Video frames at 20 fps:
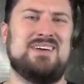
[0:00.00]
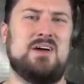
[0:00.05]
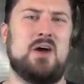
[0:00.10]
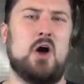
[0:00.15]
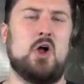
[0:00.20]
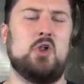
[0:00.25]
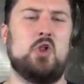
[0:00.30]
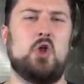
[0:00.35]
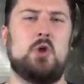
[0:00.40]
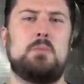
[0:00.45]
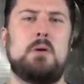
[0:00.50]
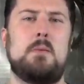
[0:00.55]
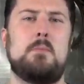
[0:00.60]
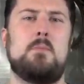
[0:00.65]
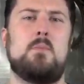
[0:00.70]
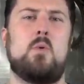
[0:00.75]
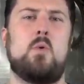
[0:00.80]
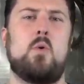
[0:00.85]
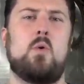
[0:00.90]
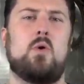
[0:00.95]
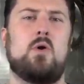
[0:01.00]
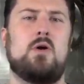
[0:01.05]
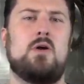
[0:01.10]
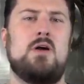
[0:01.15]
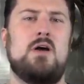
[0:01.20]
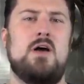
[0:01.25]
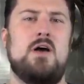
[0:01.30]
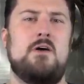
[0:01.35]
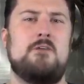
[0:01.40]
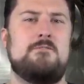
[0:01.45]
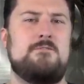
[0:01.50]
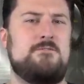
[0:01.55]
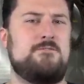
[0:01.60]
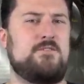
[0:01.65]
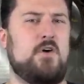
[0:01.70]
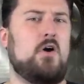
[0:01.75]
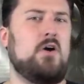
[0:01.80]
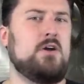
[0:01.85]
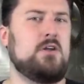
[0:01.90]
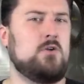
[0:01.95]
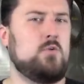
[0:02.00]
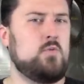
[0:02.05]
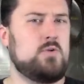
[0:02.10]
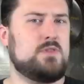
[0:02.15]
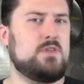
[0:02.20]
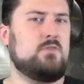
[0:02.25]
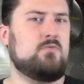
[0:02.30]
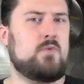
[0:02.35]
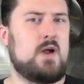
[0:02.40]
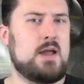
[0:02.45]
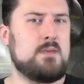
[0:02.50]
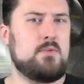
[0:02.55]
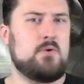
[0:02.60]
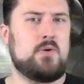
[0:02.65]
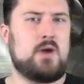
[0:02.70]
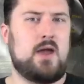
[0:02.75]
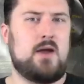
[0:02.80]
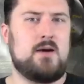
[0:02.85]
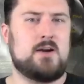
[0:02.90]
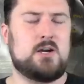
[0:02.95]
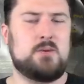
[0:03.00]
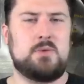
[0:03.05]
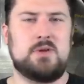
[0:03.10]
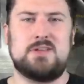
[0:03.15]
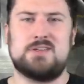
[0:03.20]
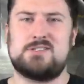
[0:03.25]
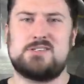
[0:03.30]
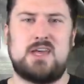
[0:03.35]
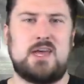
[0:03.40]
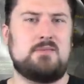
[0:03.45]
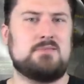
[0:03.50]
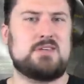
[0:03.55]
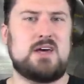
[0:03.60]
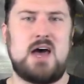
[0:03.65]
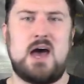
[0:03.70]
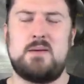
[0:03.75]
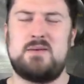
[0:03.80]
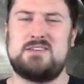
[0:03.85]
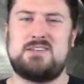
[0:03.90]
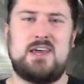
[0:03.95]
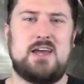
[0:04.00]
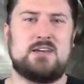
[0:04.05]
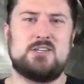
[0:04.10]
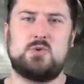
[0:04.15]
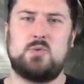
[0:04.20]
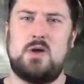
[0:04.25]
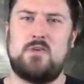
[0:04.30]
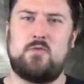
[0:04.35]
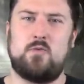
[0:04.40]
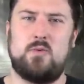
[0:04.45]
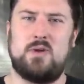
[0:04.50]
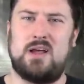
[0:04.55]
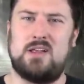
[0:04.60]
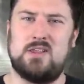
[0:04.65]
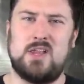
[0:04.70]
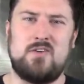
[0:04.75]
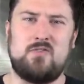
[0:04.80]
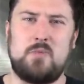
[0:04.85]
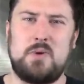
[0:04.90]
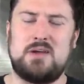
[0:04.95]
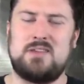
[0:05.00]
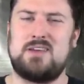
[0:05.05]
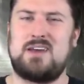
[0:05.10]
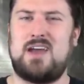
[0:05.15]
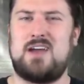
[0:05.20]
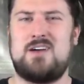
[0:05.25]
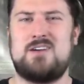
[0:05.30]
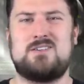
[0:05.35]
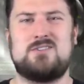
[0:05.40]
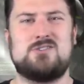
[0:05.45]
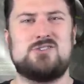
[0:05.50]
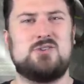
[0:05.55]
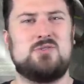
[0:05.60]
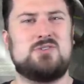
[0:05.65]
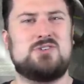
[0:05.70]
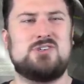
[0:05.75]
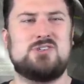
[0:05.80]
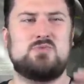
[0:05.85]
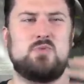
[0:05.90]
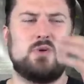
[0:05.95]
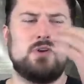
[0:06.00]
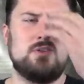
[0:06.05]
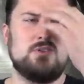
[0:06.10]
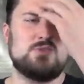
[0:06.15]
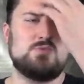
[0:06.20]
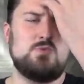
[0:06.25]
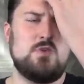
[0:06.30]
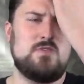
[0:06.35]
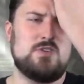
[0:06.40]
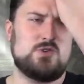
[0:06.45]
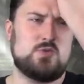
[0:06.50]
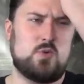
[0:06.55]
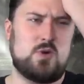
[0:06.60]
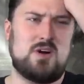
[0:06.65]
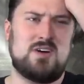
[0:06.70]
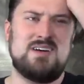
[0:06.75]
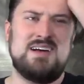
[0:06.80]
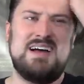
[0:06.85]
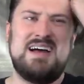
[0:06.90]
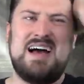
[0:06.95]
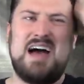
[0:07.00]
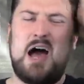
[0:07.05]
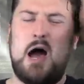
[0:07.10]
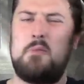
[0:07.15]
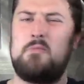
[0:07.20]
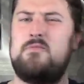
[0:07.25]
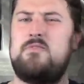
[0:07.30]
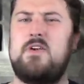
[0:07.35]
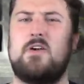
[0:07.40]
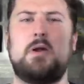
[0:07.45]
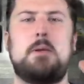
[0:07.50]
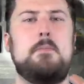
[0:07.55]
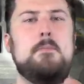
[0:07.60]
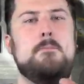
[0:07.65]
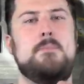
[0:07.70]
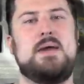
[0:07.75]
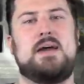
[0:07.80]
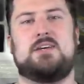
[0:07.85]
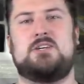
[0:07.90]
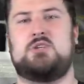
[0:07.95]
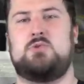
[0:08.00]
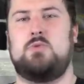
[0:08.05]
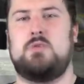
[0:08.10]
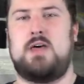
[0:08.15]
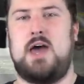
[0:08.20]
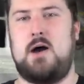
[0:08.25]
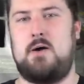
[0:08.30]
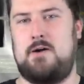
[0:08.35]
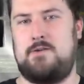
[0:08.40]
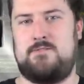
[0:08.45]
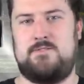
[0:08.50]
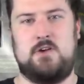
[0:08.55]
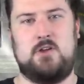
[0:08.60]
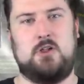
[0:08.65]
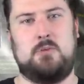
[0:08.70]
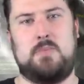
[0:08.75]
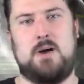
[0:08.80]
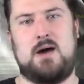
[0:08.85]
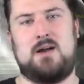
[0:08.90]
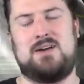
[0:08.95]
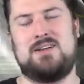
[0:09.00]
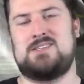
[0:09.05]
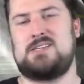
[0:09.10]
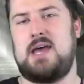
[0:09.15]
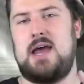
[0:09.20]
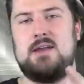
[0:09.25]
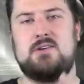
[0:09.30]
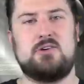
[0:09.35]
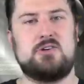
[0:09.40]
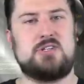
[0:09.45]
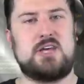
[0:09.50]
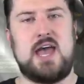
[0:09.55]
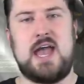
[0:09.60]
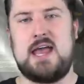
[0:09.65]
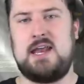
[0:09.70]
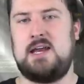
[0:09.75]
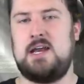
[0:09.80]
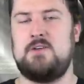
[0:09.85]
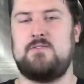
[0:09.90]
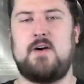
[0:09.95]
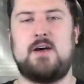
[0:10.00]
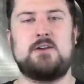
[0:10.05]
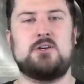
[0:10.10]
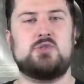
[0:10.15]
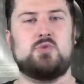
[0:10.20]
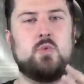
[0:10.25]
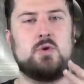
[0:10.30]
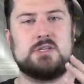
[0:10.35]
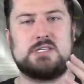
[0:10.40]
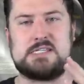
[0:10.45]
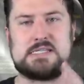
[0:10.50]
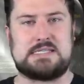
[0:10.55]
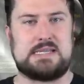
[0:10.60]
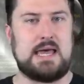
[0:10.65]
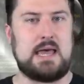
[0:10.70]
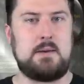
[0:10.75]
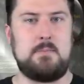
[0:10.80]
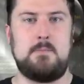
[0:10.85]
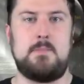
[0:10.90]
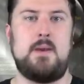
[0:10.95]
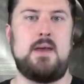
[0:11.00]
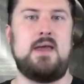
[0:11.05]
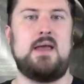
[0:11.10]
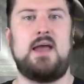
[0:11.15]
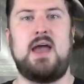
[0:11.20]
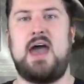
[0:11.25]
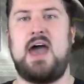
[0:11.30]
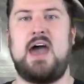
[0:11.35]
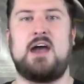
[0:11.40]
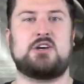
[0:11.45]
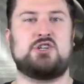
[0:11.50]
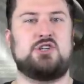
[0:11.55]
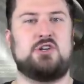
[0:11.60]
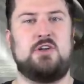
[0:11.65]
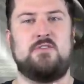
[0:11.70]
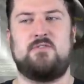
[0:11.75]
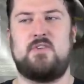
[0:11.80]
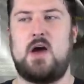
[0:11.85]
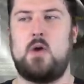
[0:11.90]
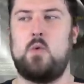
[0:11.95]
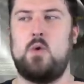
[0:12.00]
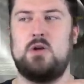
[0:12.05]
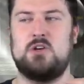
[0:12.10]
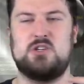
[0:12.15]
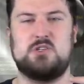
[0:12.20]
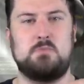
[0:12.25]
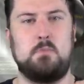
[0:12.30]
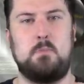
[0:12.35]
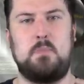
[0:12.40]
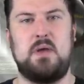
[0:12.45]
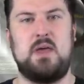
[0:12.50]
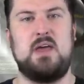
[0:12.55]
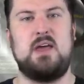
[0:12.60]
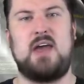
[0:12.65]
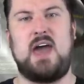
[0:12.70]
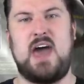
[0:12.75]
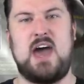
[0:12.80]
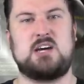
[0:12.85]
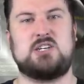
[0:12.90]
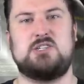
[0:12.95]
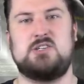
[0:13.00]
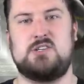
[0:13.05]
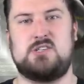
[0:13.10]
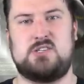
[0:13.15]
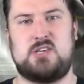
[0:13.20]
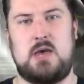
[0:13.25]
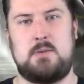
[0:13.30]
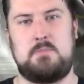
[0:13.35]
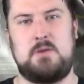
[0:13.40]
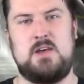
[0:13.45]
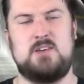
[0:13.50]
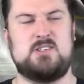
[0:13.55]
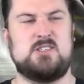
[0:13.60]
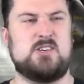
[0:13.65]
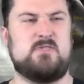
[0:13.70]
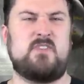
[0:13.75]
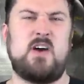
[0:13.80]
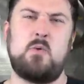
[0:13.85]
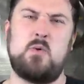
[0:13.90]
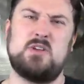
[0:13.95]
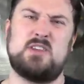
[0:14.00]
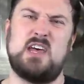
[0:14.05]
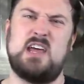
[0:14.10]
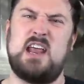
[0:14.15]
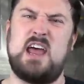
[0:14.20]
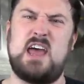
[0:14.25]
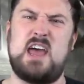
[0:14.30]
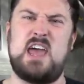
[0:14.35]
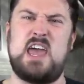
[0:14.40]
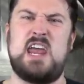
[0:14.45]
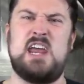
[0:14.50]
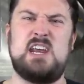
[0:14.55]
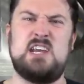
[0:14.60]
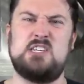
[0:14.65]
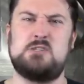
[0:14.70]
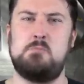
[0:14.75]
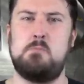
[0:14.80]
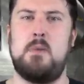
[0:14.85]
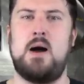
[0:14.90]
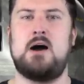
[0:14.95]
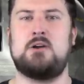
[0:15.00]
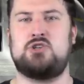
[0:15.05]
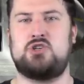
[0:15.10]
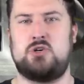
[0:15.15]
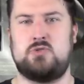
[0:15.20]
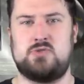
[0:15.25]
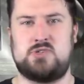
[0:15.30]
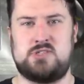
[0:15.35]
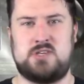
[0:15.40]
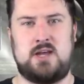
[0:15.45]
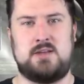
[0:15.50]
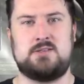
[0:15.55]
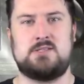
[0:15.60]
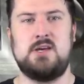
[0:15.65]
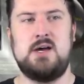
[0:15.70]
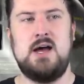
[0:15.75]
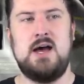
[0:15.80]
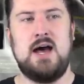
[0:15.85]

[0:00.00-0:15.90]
a little bit more fun with the Rambo character, but at the same time, it takes away from what I love about the character. So it's just one of those movies where I'm very mixed with how I feel about it. It's entertaining. If I just want slam bang action, if I want just big action set pieces, if I want that 80s macho sense,